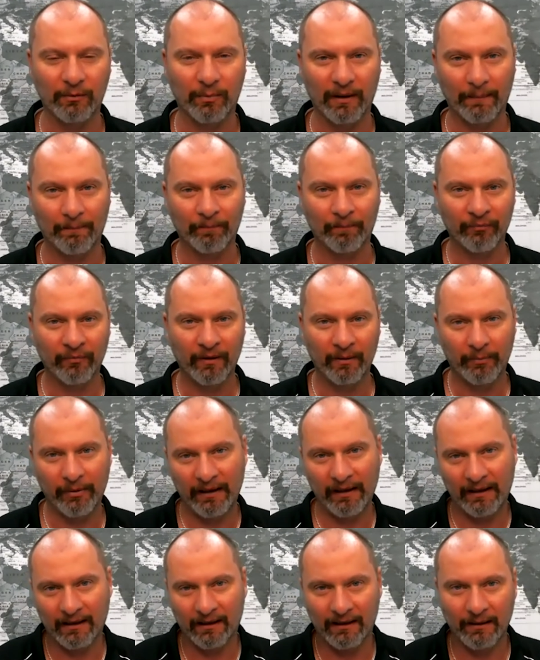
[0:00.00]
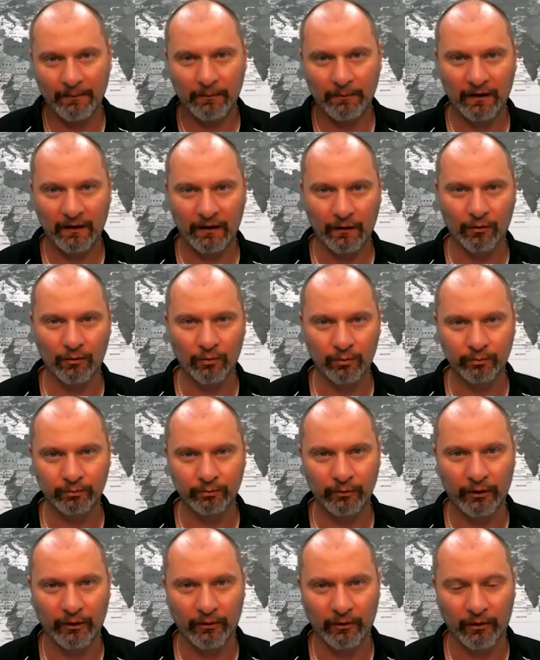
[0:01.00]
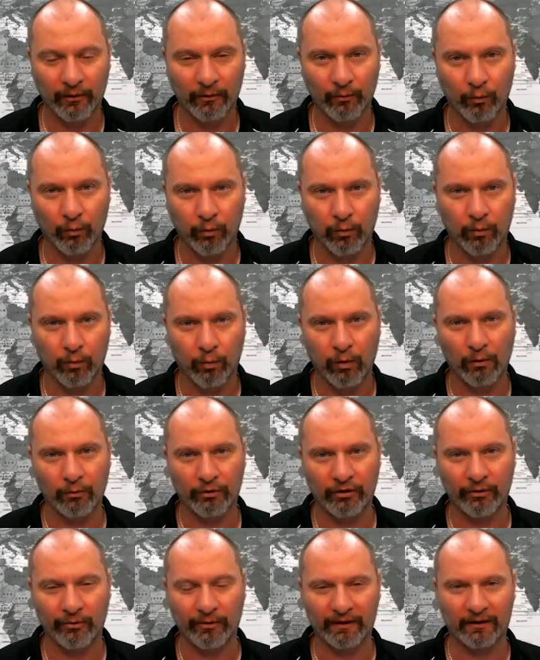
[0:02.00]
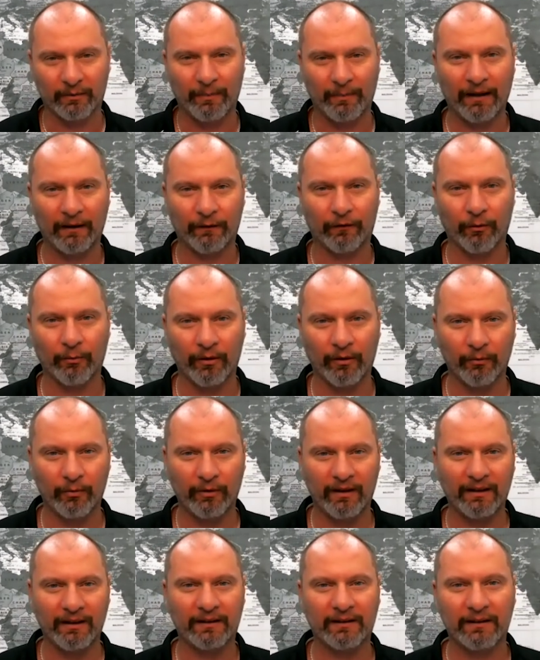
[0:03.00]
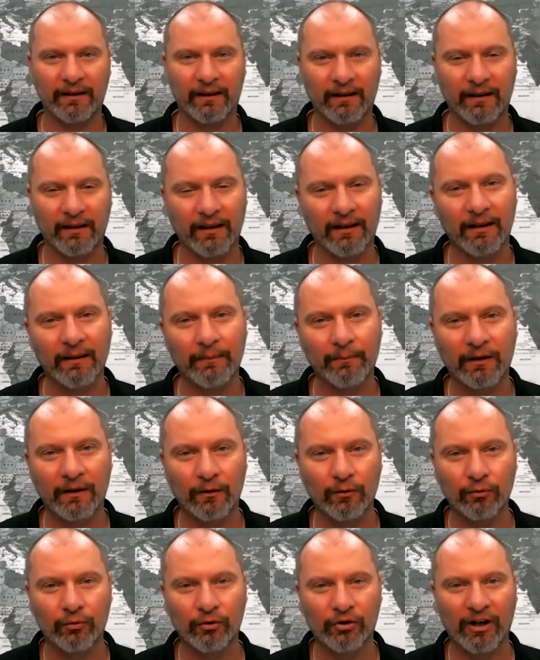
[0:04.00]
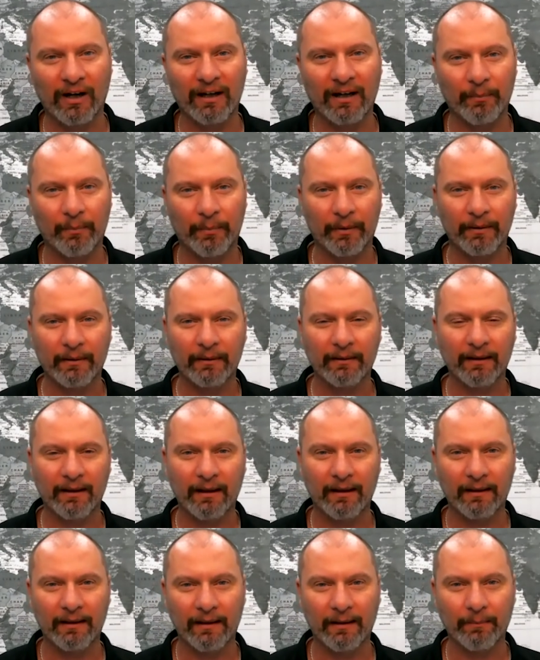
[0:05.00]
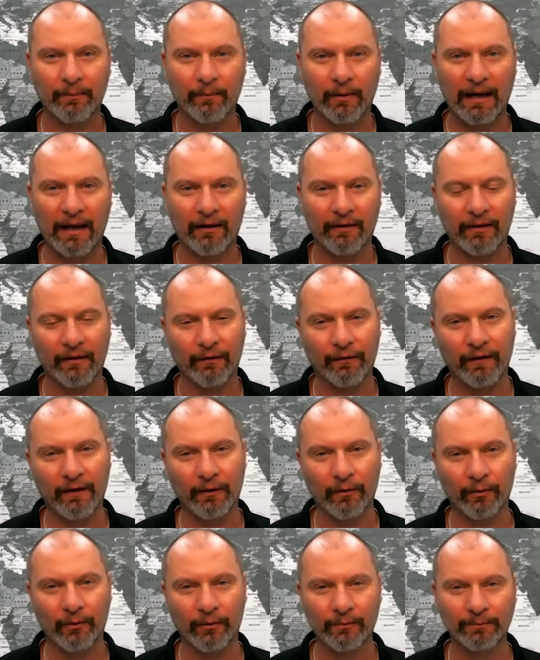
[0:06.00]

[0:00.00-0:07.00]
But being elliptical, you know, what would you expect from it with this elliptical shape out in the field?